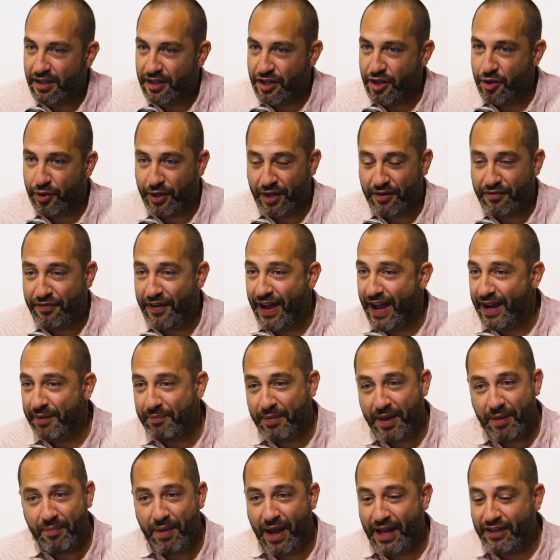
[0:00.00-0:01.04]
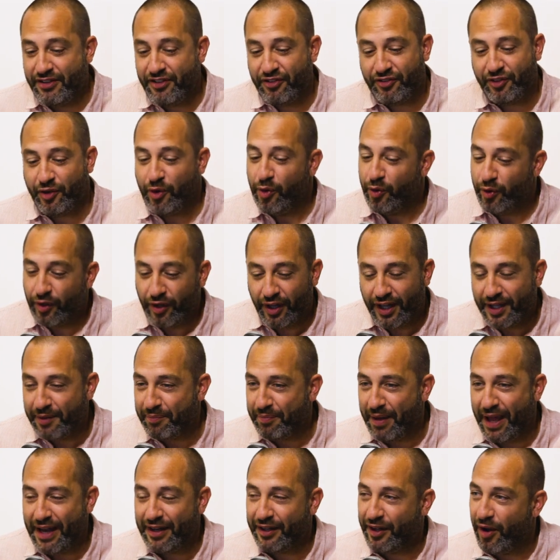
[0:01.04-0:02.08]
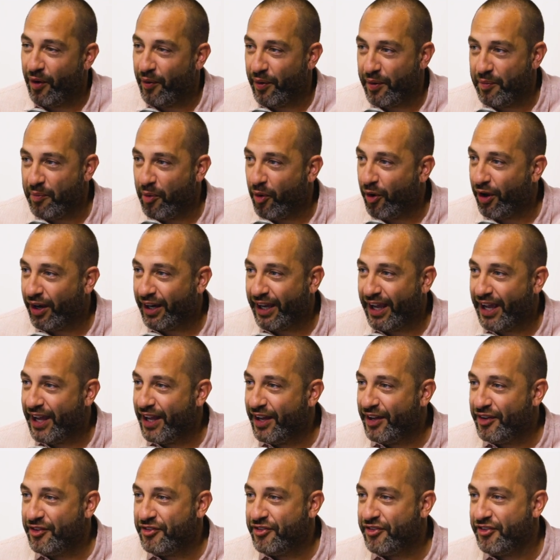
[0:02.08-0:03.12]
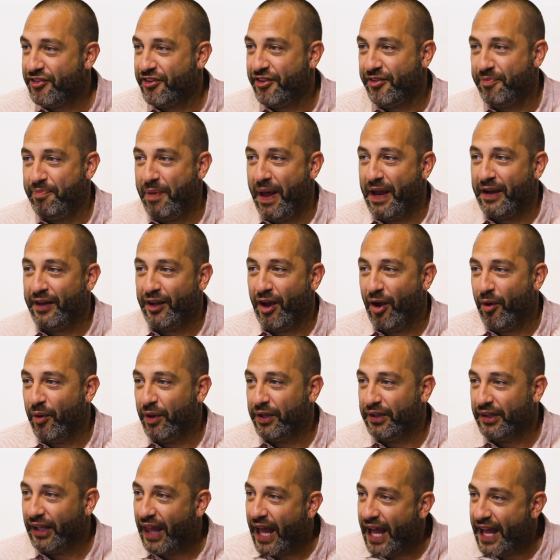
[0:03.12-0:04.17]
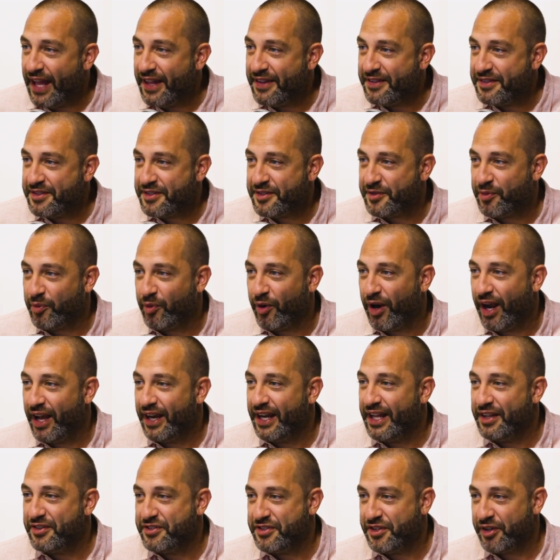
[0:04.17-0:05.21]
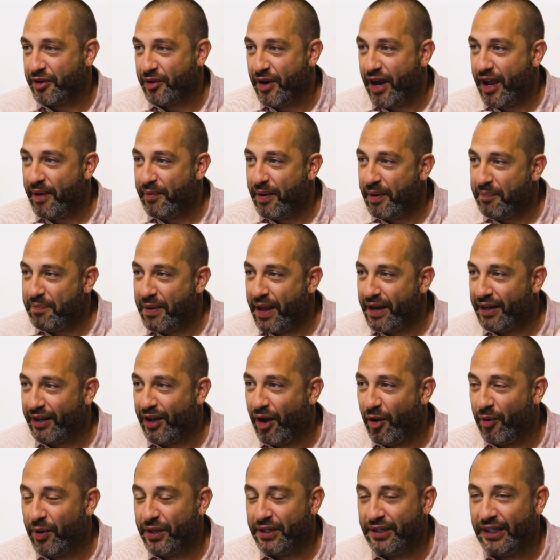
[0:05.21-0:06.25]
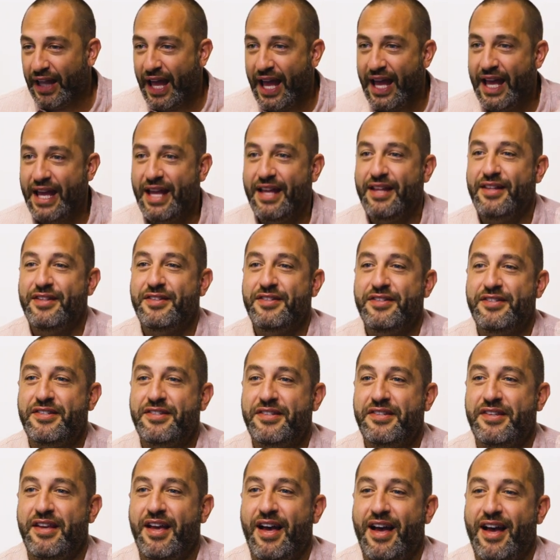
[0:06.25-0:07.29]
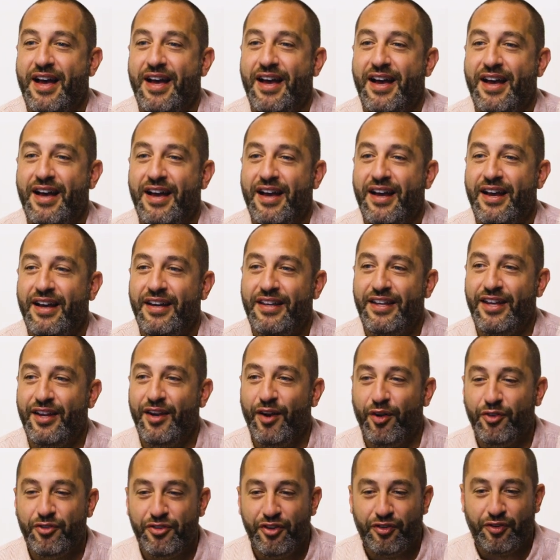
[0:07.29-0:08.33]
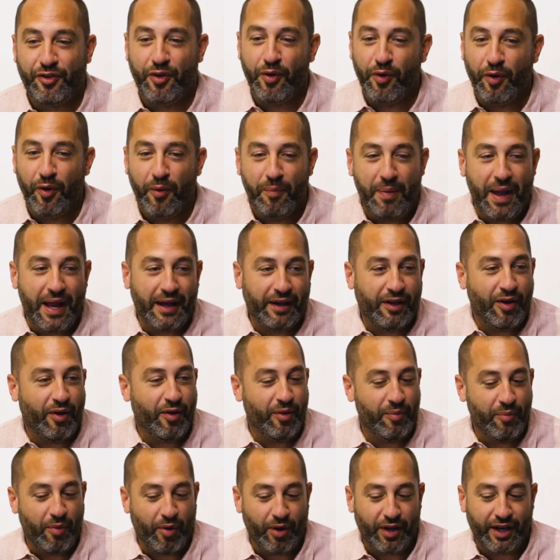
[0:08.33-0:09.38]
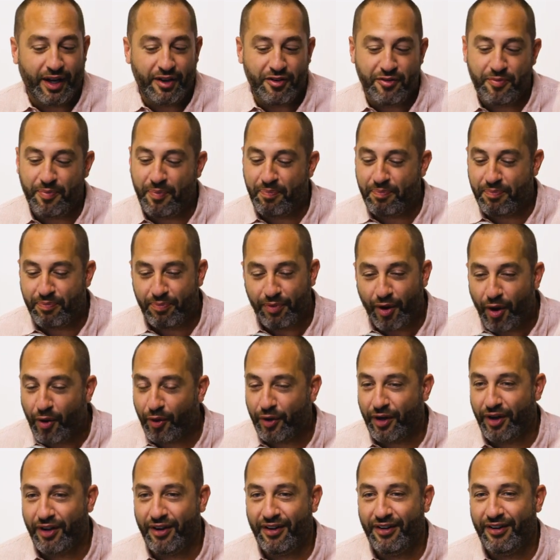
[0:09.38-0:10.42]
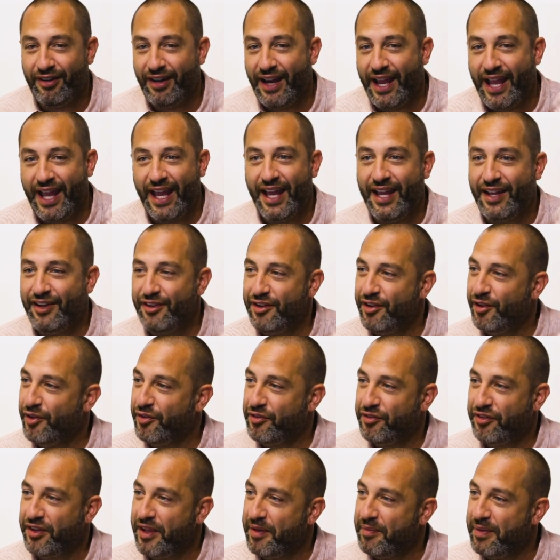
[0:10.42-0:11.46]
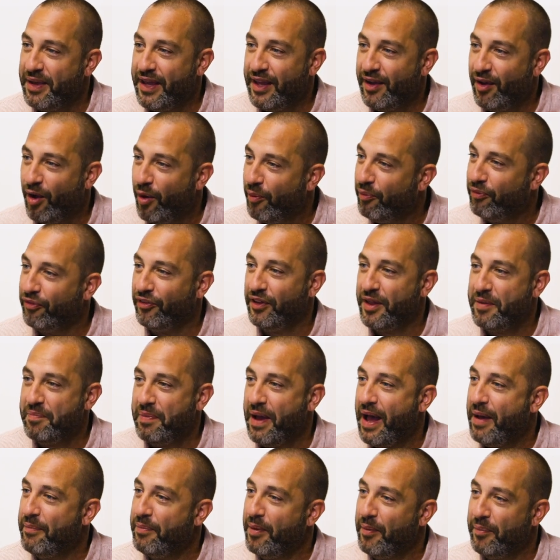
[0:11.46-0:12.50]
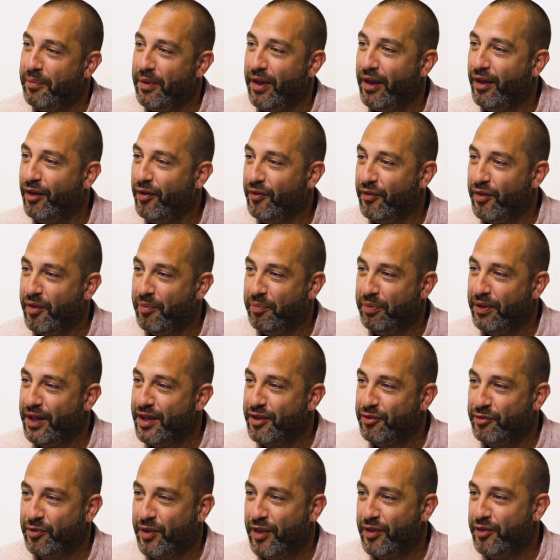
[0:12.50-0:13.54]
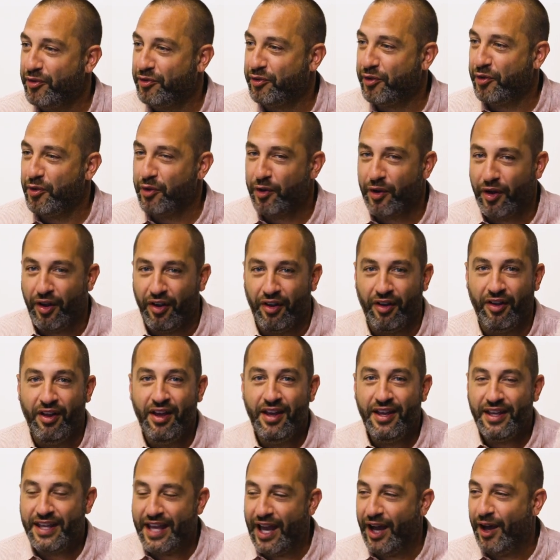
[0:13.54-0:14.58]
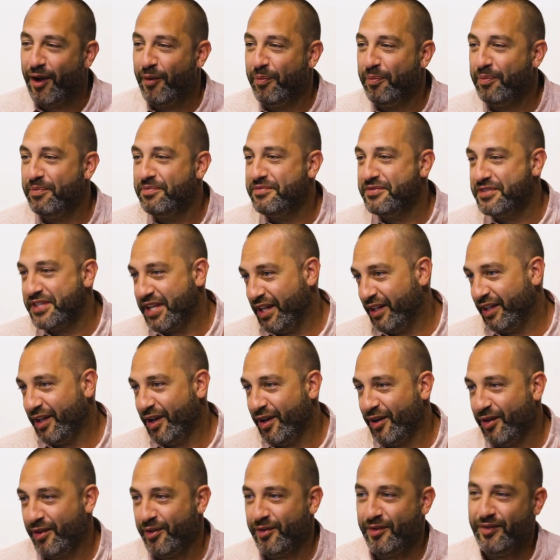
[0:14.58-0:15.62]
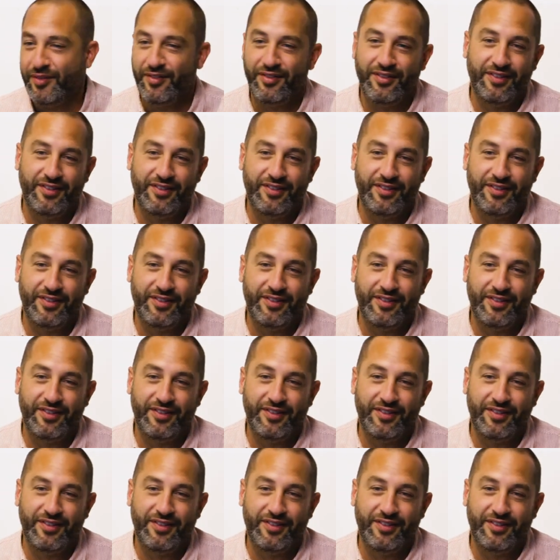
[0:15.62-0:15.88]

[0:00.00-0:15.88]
You can find me by just Googling Ben Cohen Mortgage, Ben Cohen Lens. We're on Instagram at Ben Cohen Lens. Uh, you know, just Google Ben Cohen Mortgage Broker, and you'll see me hopefully pop up all over the place, whether it's Google, Yelp, Zillow.